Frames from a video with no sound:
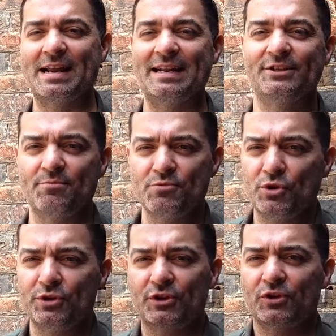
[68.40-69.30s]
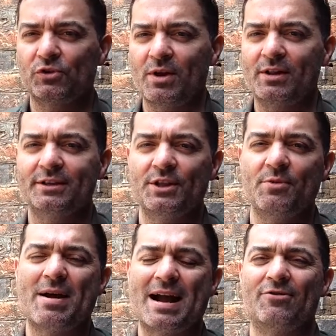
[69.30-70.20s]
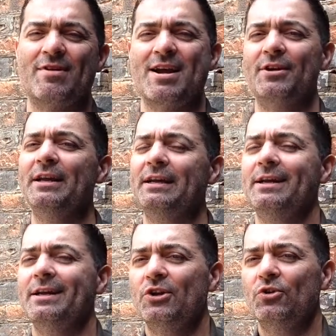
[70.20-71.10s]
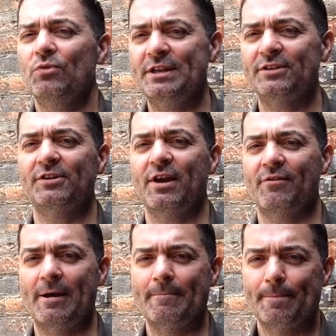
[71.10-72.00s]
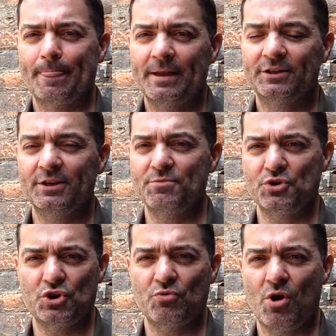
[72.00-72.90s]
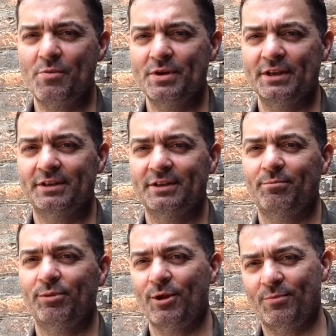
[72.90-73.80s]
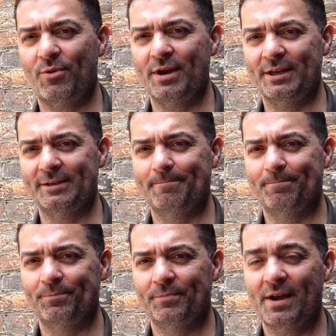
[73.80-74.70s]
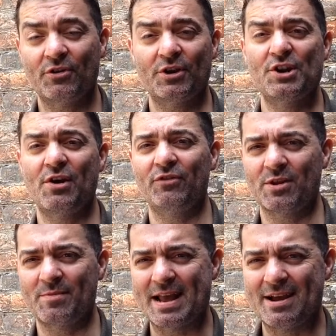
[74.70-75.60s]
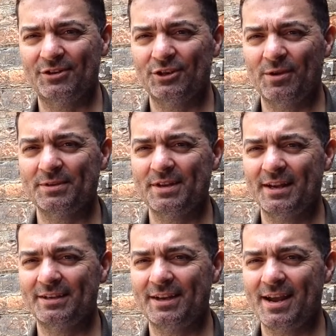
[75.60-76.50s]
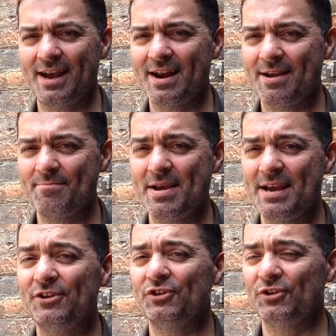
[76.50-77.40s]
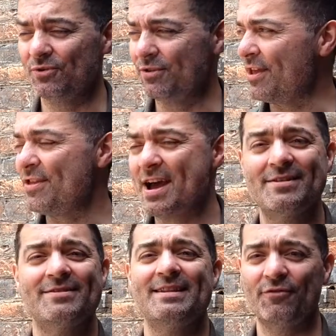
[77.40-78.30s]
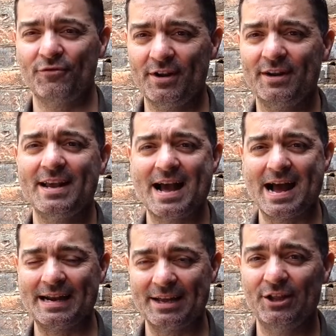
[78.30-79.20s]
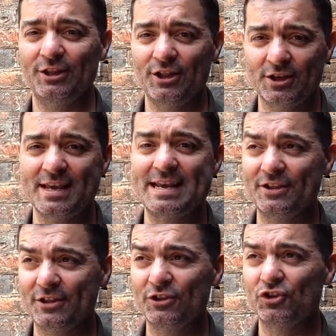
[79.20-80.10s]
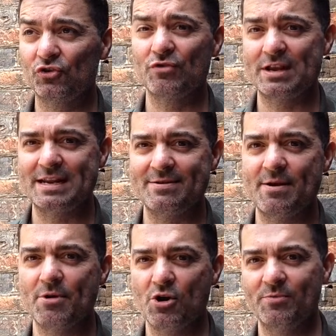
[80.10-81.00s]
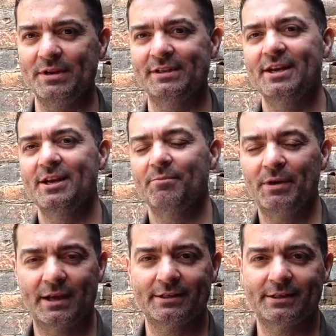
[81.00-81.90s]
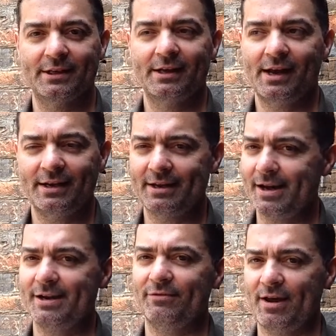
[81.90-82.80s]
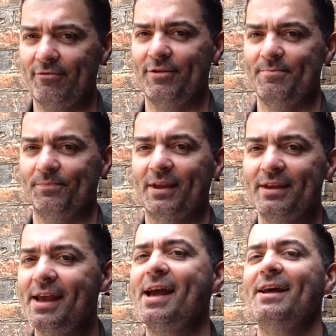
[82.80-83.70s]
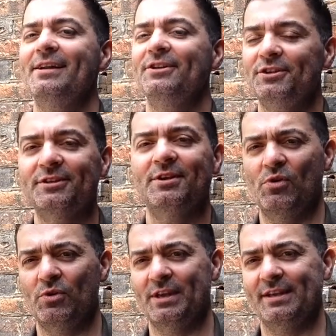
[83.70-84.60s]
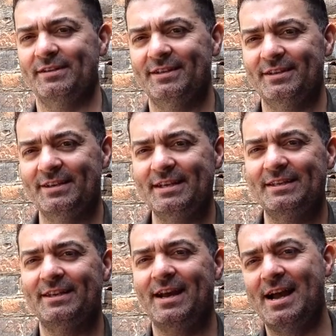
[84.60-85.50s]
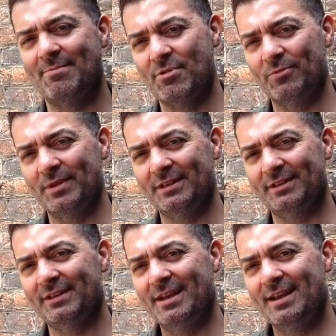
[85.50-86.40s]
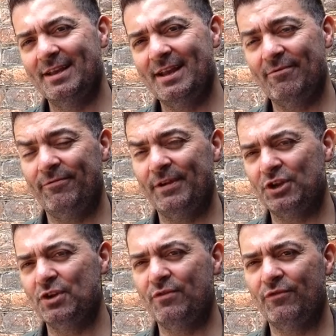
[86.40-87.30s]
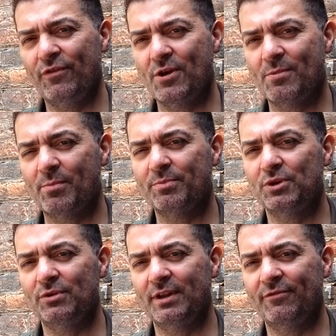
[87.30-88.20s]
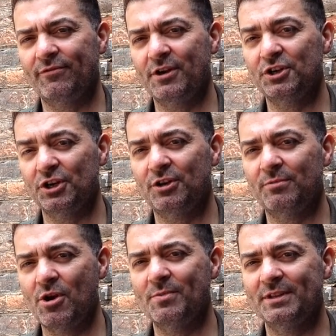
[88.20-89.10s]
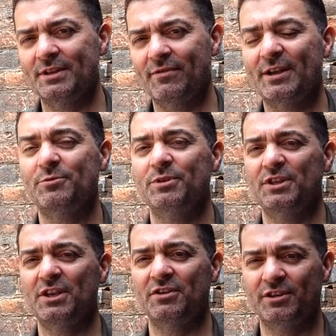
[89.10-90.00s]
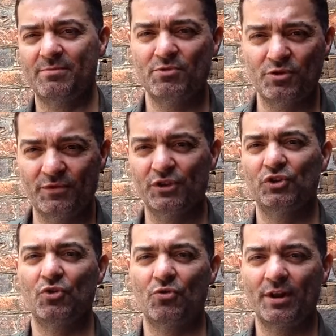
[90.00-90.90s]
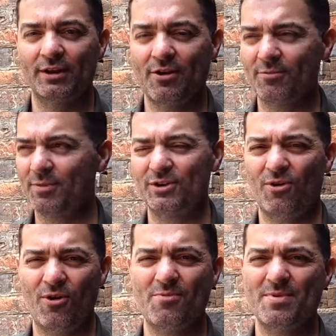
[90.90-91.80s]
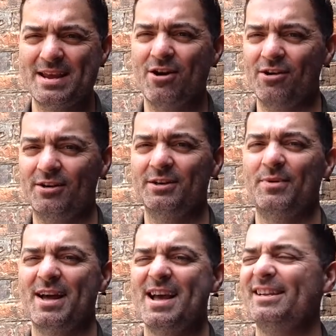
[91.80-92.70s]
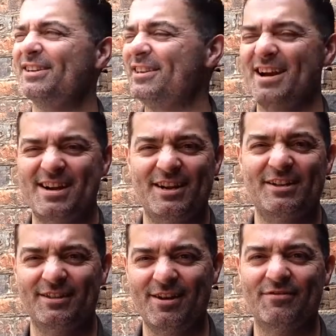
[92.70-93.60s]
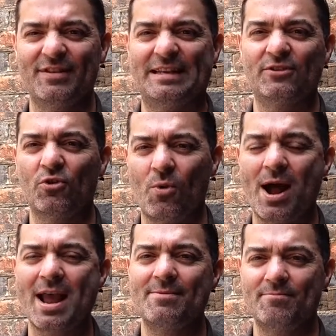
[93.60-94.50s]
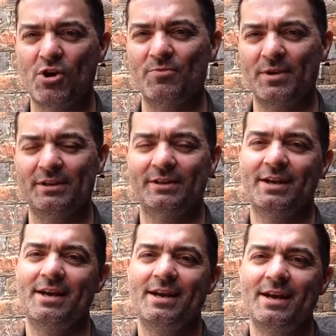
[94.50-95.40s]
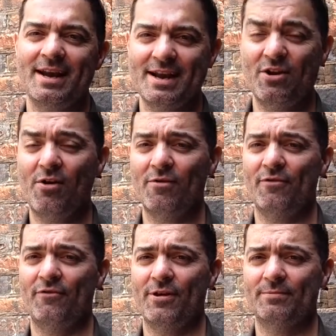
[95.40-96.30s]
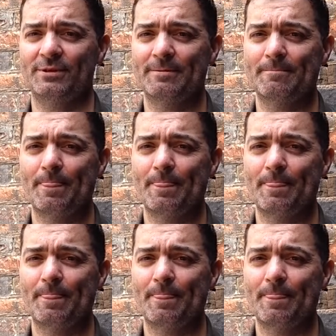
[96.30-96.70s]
and as the music swells in the background, we discover some new ominous plot point. I've got a novel coming out in shops next year, and I made sure that that definitely had a looking at the screen moment because I kind of love them. Yeah, to some audiences, these uh, moments in fiction and film are purely functional moments of exposition to move the story along, but call me odd, but I just kind of love these quiet moments in horror films.